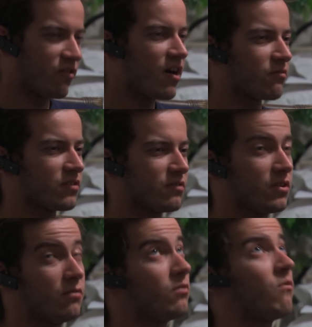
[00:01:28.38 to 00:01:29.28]
along to it.
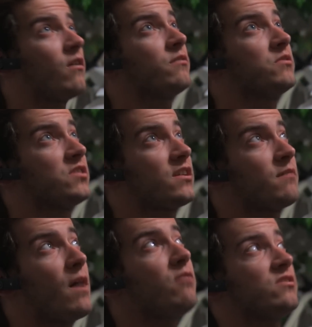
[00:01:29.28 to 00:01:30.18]
You're the one who's singing
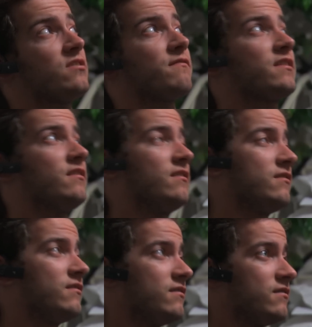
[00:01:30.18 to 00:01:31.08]
most of it. No
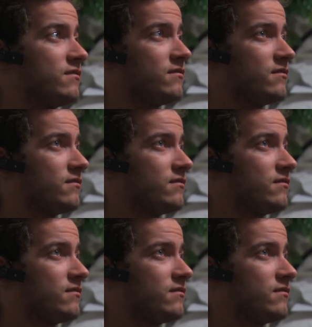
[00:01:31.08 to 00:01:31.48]
bullshit,